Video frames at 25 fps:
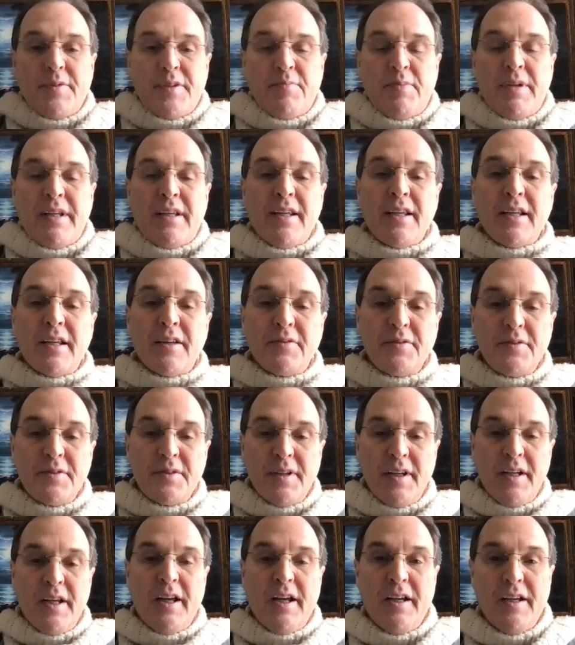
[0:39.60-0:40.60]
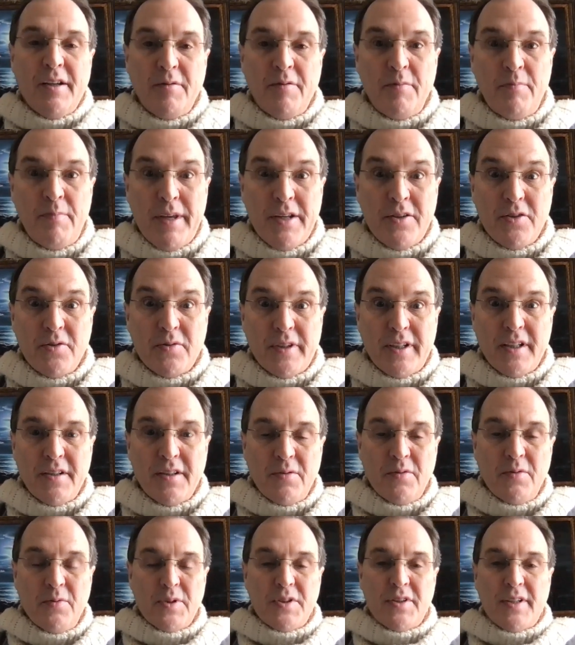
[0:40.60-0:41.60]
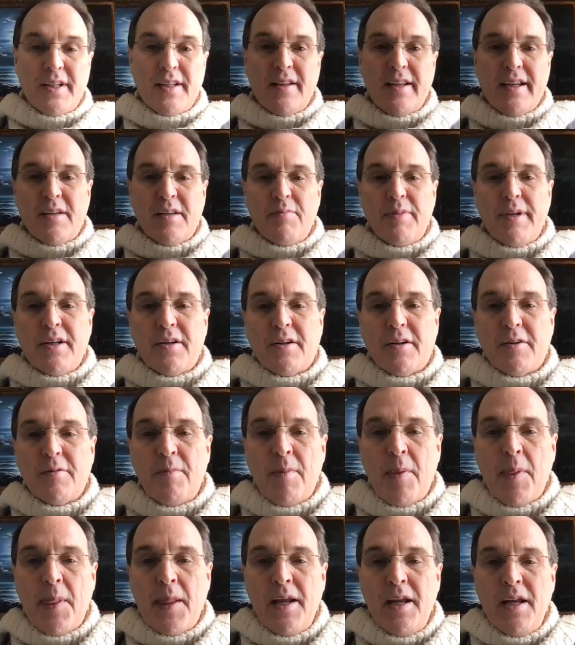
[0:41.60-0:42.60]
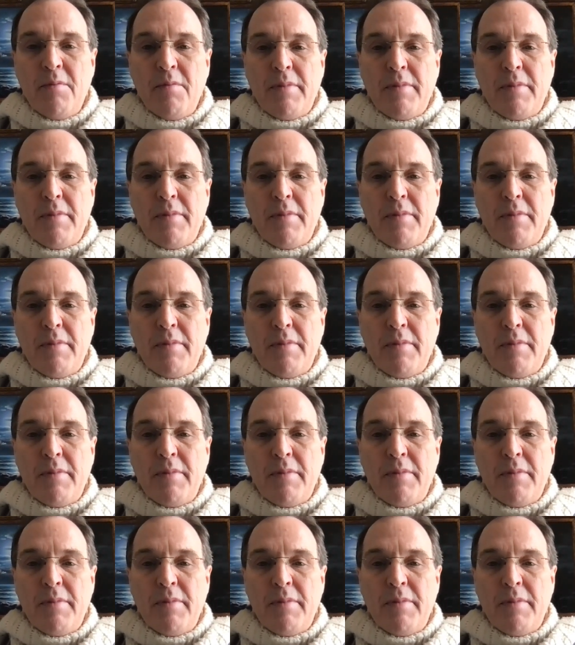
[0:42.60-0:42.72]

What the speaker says: Speaking of metric, which I like better,